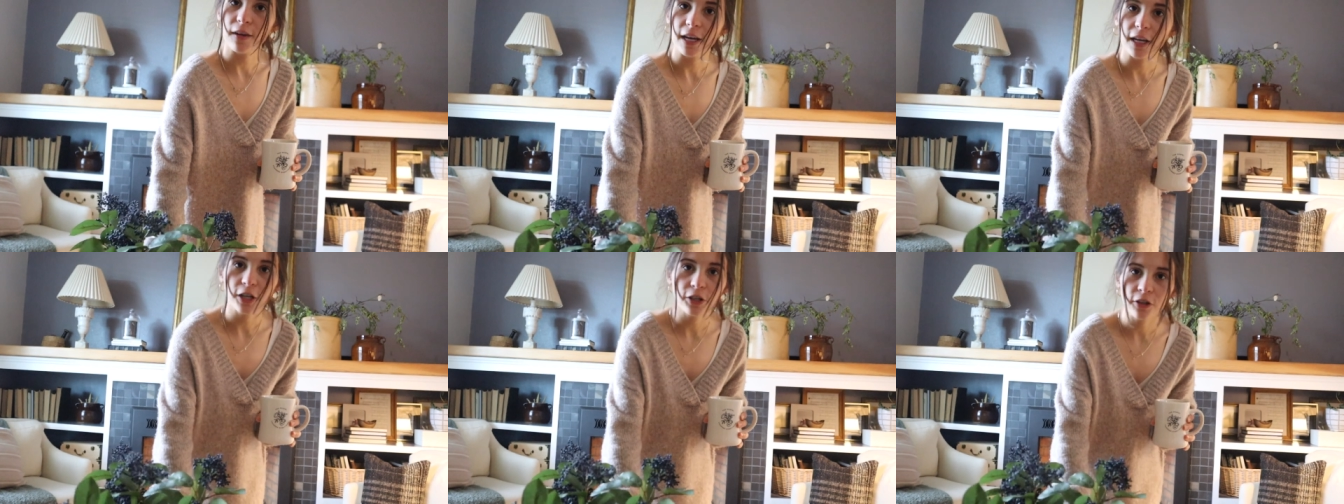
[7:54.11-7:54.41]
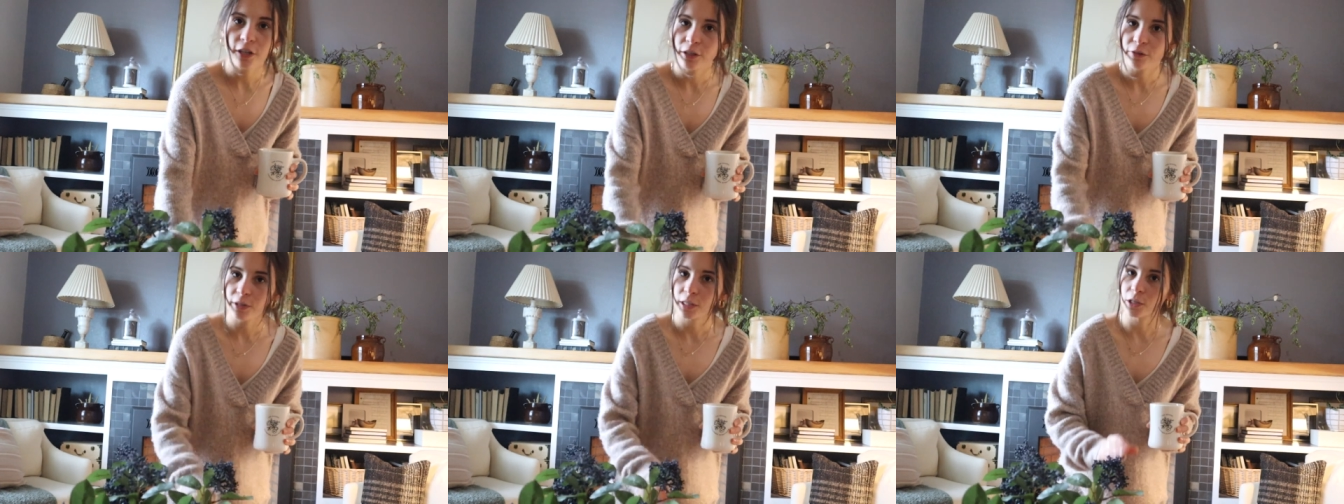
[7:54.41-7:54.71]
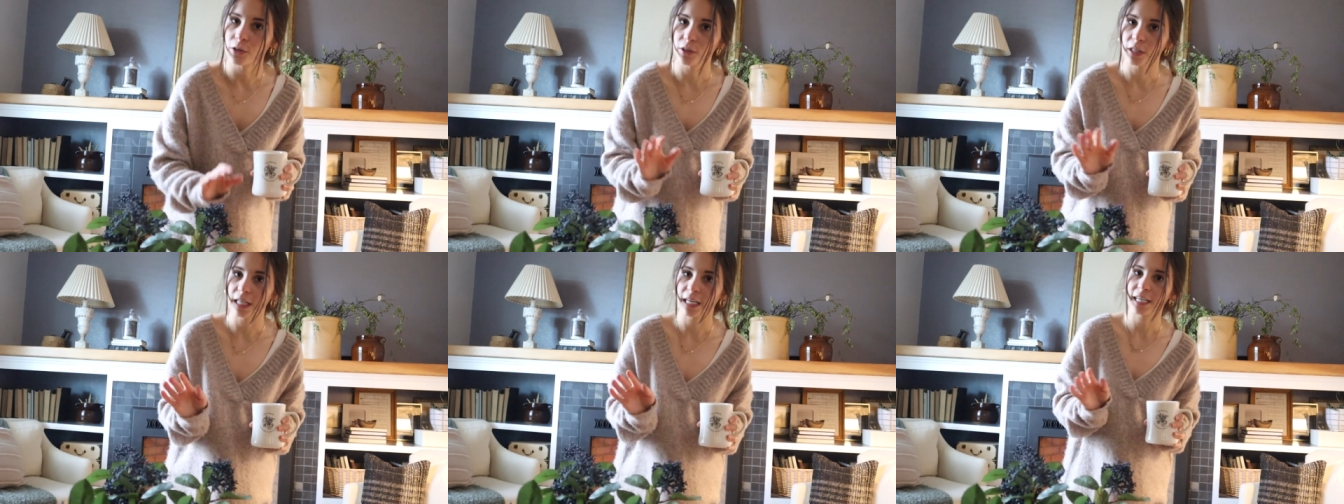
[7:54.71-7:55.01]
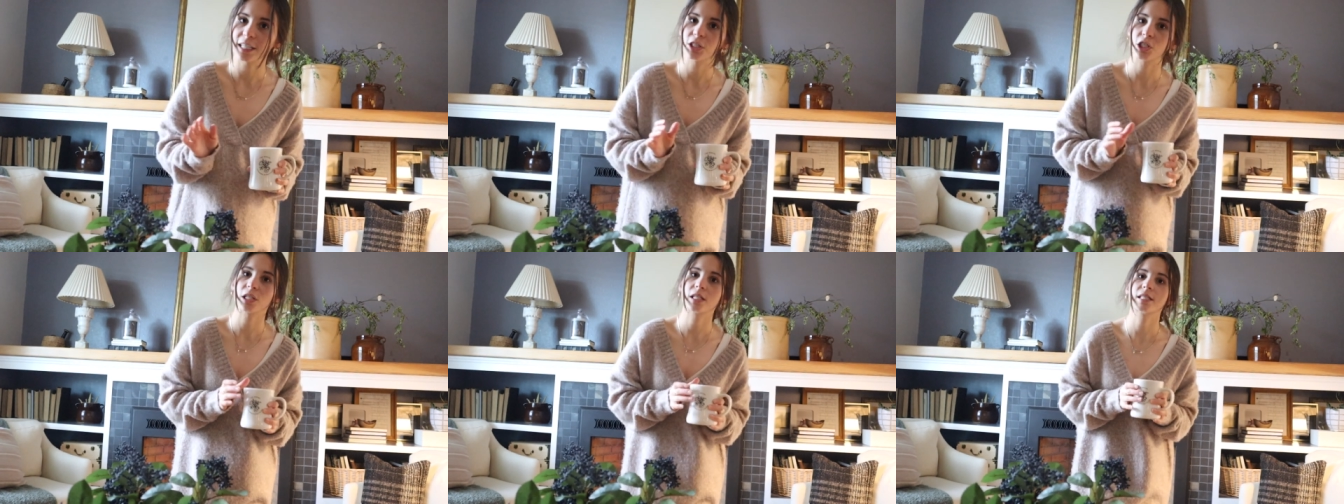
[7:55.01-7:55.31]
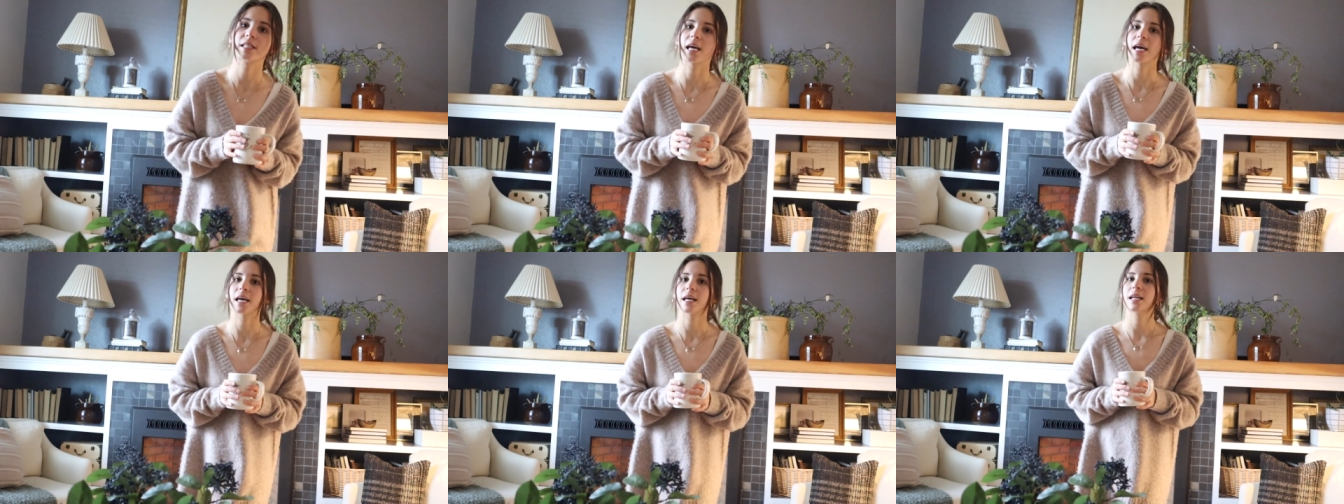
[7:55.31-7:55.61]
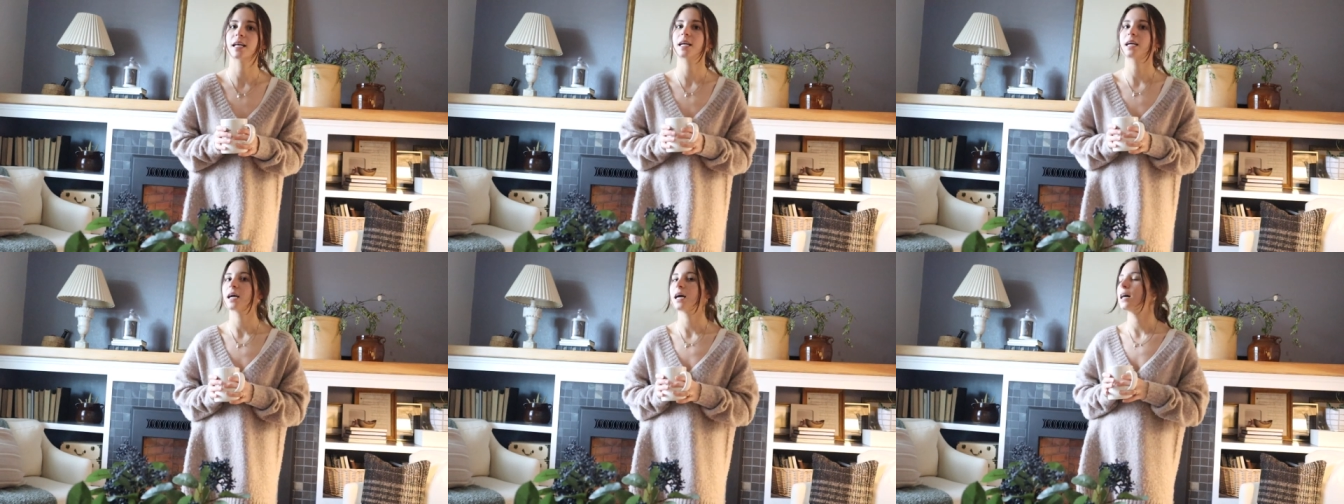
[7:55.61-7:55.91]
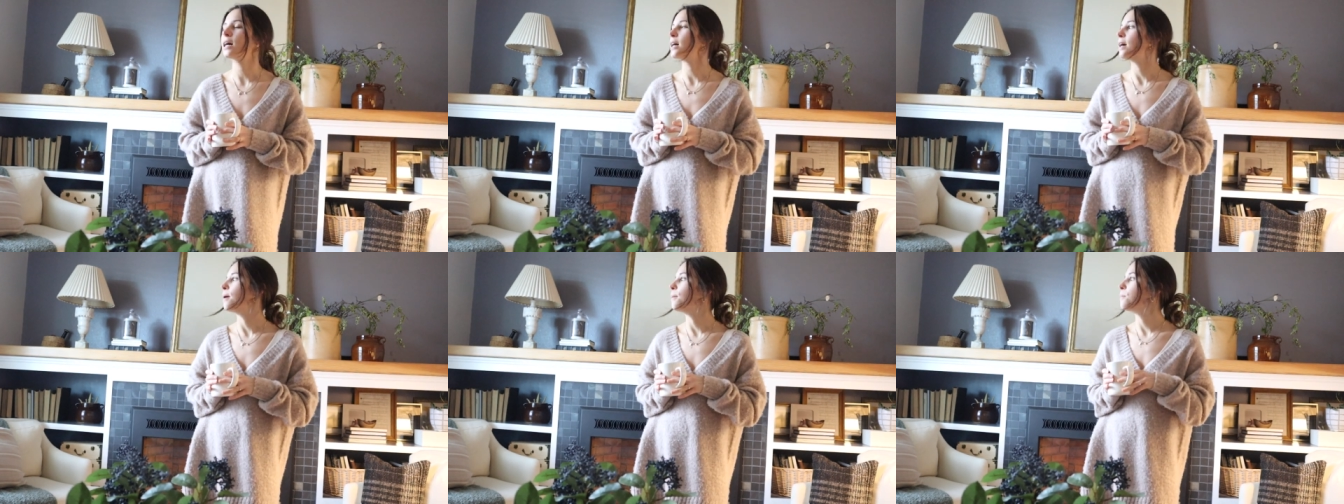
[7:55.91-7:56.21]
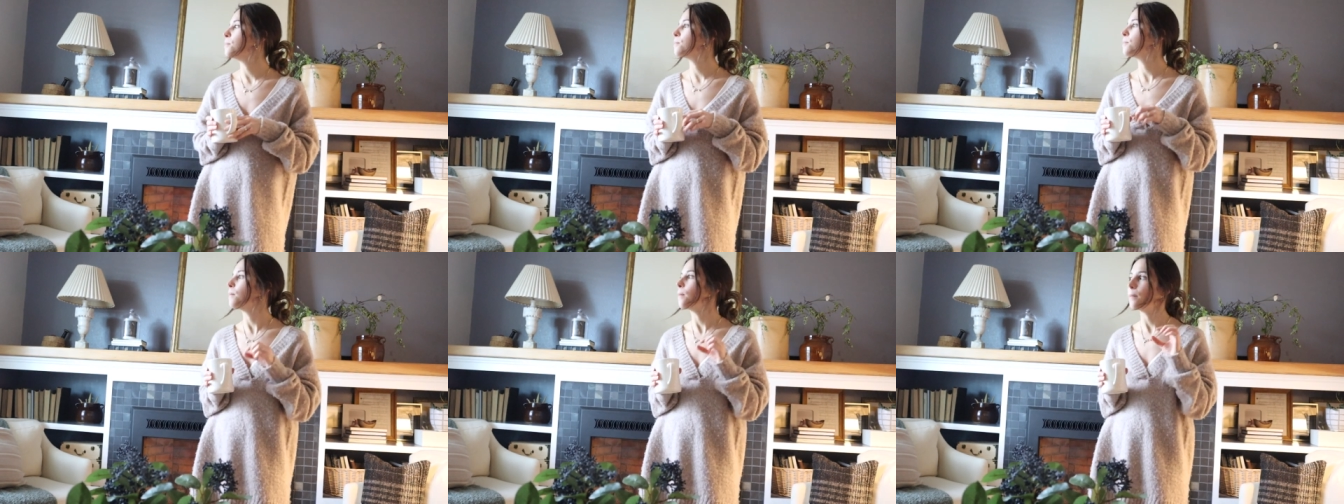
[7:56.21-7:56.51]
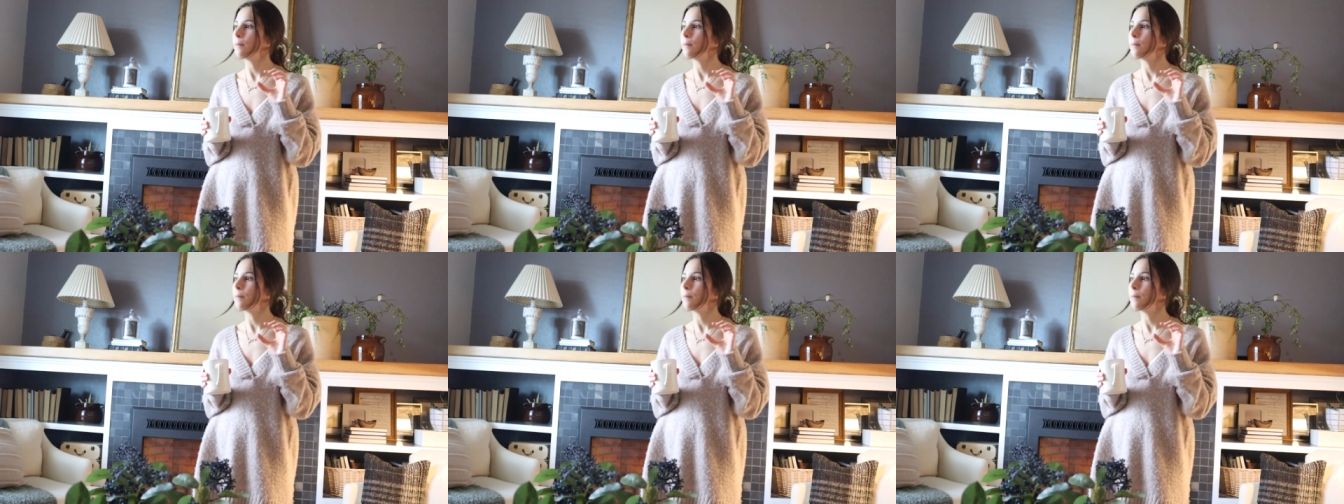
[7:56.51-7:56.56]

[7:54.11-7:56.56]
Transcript: fake greenery girl like I just said, um,